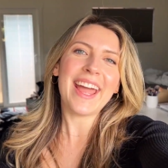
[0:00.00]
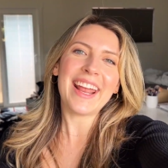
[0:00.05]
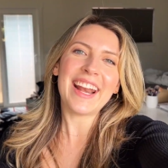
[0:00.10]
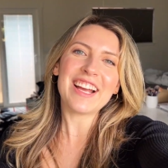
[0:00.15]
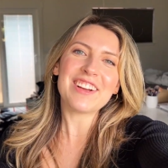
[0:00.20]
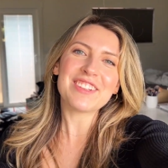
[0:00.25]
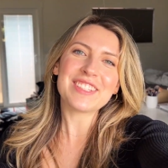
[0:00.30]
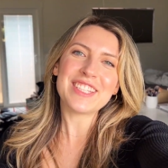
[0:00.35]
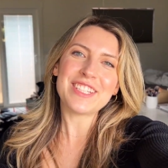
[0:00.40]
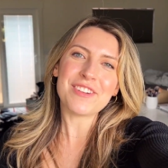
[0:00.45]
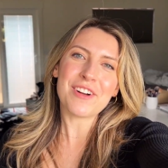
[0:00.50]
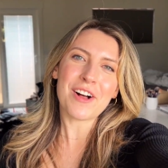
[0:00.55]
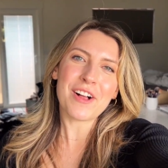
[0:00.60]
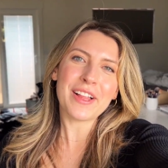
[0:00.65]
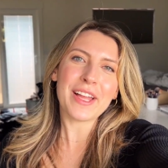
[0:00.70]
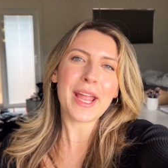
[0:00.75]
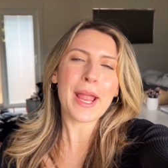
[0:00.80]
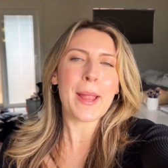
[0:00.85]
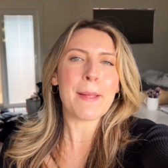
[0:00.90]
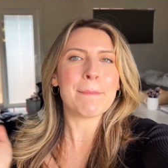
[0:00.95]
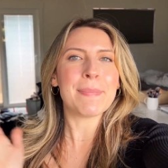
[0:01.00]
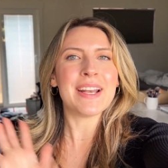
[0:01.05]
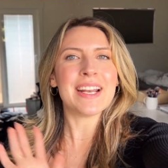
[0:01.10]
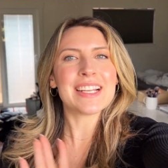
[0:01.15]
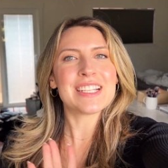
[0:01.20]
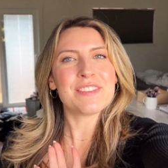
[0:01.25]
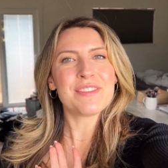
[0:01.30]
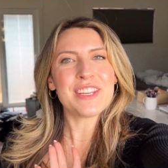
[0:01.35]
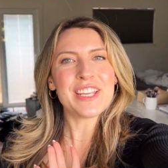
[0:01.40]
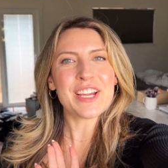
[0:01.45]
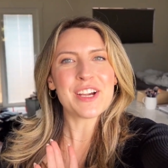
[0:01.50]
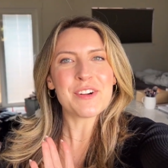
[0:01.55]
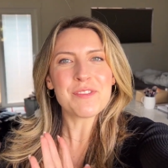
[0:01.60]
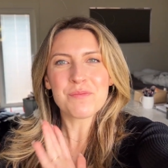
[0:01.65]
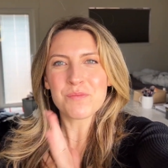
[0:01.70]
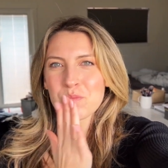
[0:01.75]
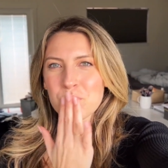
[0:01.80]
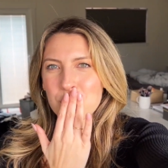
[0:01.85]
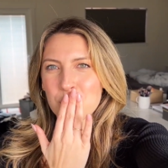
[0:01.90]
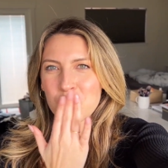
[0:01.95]
And I will see you all in my next video.
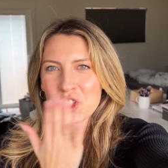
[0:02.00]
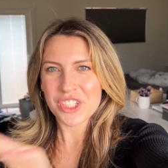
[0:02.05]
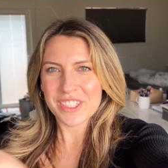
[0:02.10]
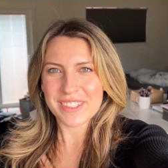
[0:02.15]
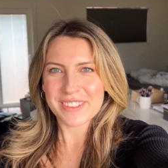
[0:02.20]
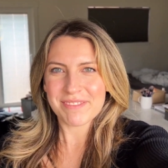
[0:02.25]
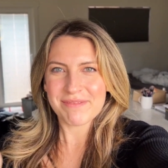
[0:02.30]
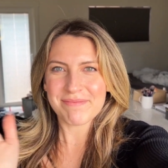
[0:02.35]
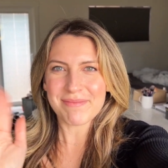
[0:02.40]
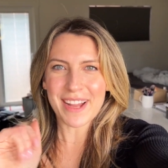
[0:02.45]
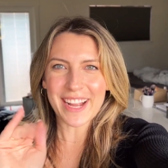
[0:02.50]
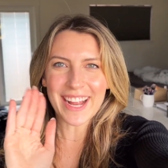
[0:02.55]
Bye